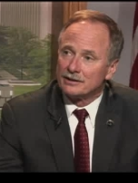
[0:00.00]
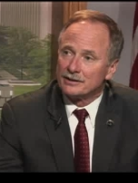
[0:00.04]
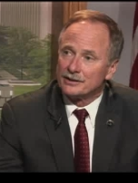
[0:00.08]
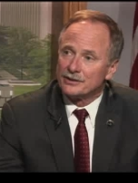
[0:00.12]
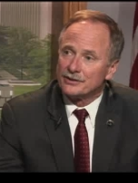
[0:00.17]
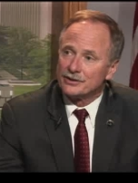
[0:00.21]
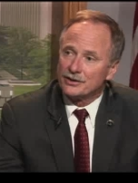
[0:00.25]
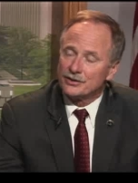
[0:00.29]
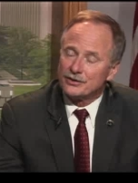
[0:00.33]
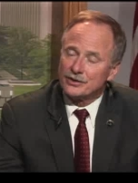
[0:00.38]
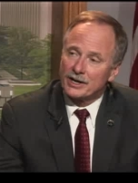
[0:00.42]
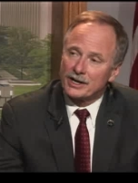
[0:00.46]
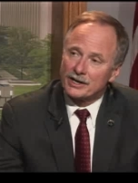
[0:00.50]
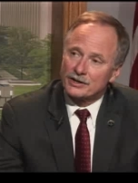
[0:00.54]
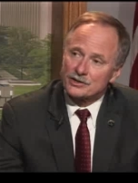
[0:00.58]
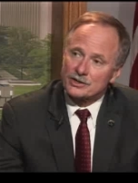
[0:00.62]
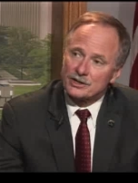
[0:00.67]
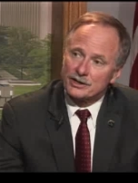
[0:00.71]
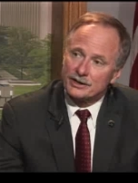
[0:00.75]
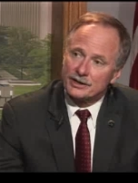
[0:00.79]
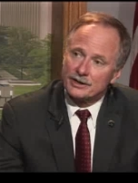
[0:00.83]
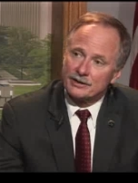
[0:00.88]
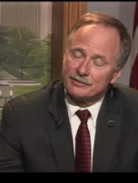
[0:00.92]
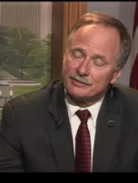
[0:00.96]
it's
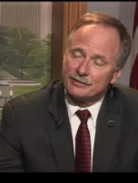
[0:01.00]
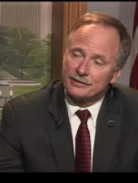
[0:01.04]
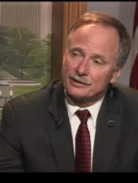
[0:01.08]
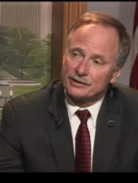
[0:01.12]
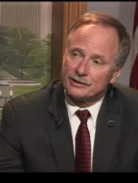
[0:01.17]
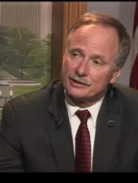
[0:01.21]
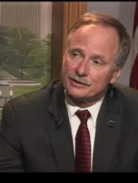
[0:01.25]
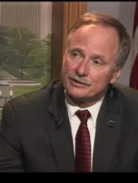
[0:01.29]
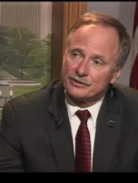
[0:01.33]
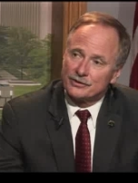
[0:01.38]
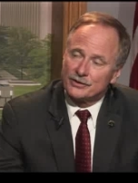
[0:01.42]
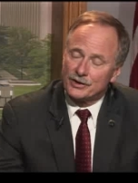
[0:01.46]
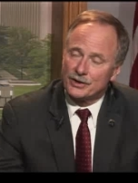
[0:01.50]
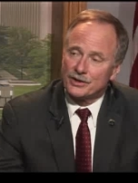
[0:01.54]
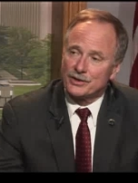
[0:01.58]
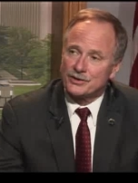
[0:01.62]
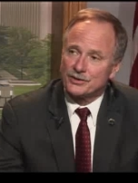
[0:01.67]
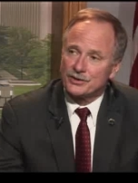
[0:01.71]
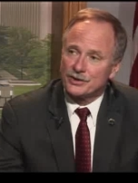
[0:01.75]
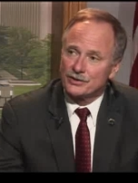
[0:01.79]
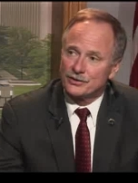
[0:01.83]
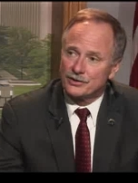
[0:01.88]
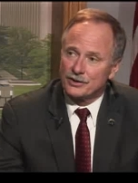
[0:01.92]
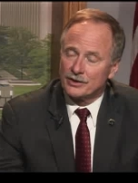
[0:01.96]
actually for
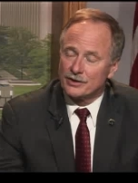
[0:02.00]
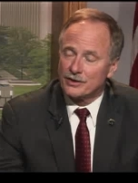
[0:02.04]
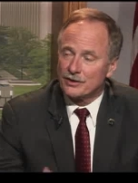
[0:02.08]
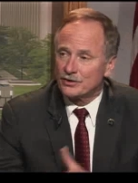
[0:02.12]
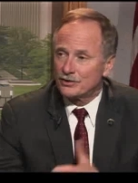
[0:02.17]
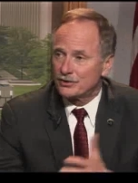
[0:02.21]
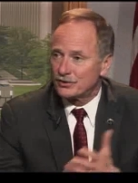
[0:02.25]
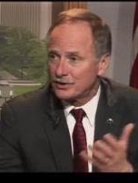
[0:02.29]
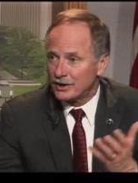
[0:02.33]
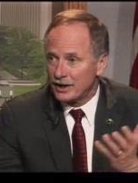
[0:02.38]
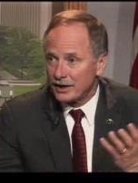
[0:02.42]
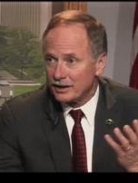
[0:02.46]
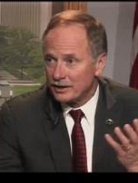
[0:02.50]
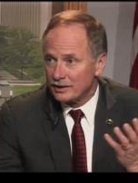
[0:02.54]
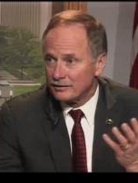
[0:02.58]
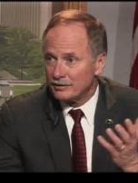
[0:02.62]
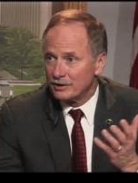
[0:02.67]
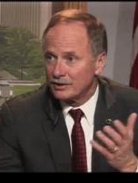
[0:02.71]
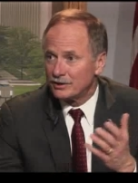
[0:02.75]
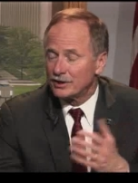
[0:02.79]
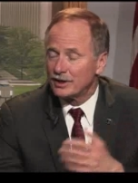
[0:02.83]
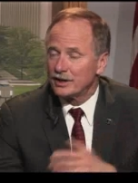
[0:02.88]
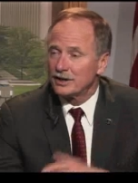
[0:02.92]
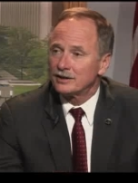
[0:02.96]
citizens of this state, if
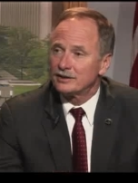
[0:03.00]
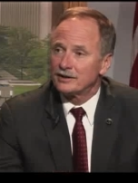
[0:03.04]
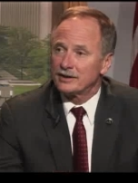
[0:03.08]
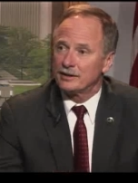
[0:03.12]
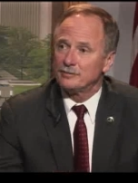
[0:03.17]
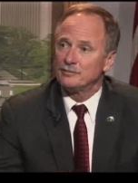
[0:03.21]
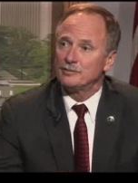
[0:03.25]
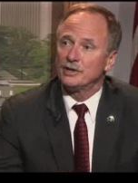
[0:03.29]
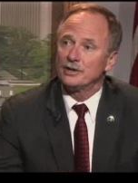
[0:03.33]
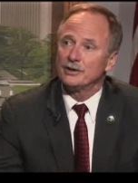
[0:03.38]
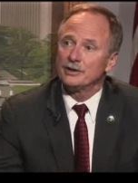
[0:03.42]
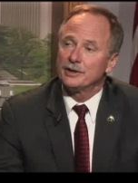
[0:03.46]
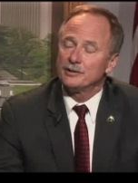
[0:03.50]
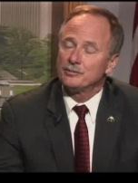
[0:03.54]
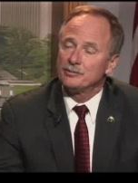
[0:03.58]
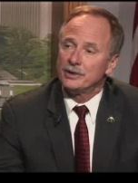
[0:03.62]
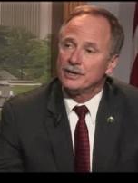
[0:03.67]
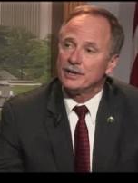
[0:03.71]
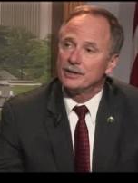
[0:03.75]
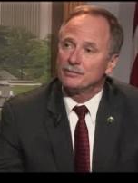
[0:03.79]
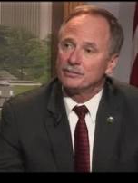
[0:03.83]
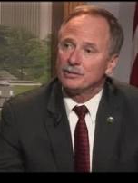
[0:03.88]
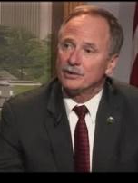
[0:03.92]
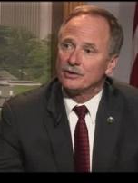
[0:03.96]
you take 10 million
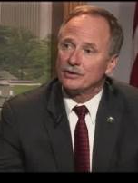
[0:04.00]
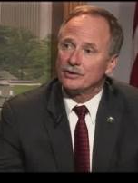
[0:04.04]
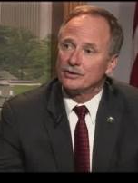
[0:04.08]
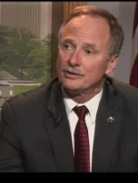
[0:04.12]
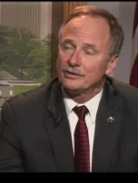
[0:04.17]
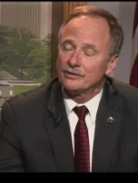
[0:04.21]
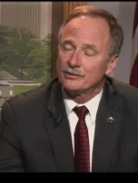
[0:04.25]
people,